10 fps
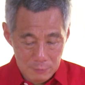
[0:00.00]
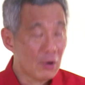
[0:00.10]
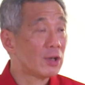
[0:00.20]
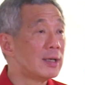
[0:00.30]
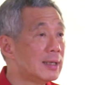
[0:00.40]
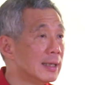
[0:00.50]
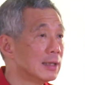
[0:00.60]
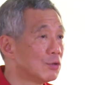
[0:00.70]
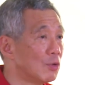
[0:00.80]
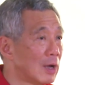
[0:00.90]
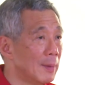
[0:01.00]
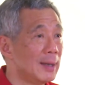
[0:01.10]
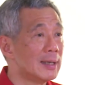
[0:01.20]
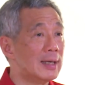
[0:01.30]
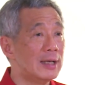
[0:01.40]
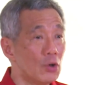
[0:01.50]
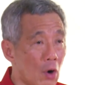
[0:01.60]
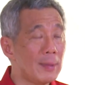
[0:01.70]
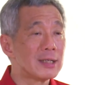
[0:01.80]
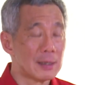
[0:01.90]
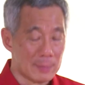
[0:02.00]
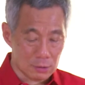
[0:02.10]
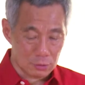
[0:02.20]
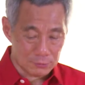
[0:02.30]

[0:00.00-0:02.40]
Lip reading: Volunteers who commit an enormous amount